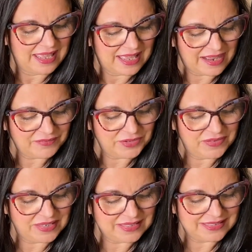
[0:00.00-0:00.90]
After
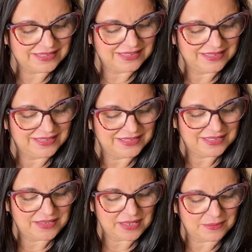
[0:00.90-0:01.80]
this,
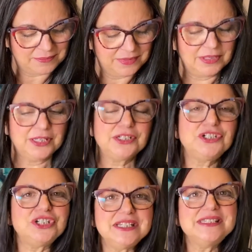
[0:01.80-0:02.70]
to them,
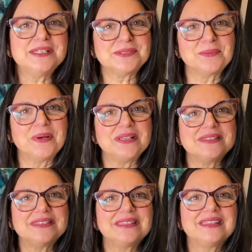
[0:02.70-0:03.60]
Jesus was